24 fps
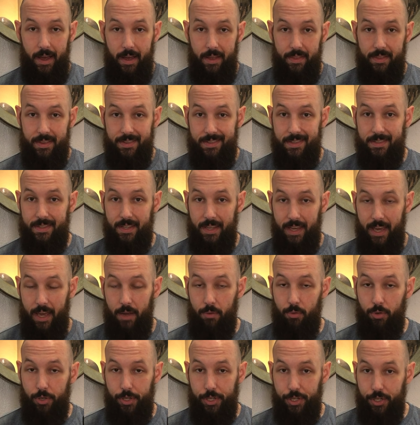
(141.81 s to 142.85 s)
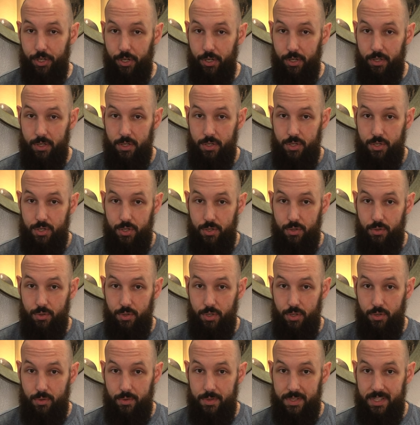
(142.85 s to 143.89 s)
This is again really good to
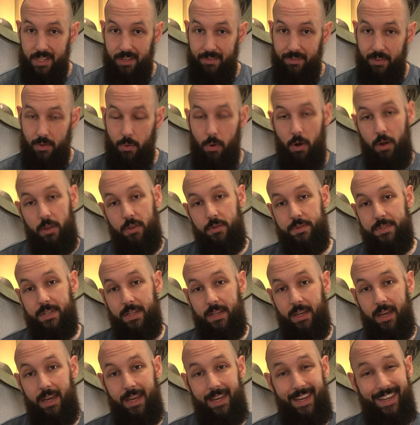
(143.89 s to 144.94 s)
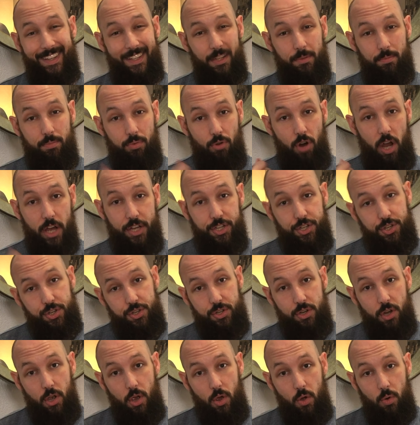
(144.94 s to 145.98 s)
use if you are using a heated brush
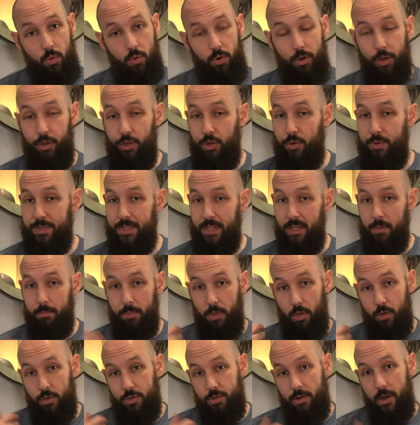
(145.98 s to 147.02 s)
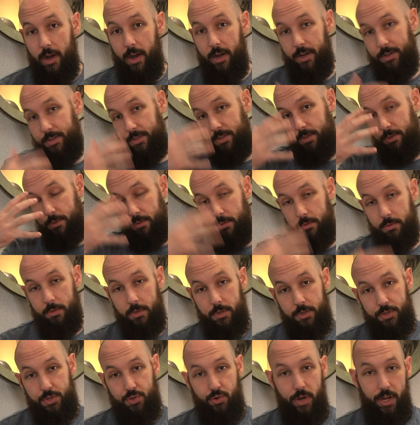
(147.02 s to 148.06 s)
or you're using a blow dryer to
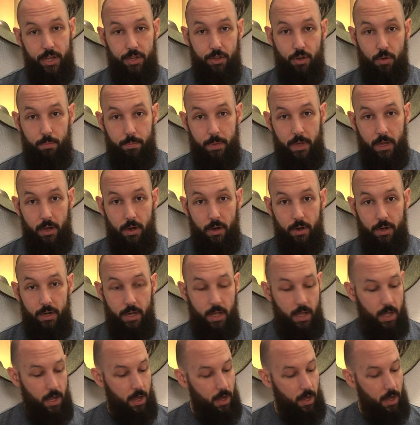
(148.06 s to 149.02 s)
straighten your beard.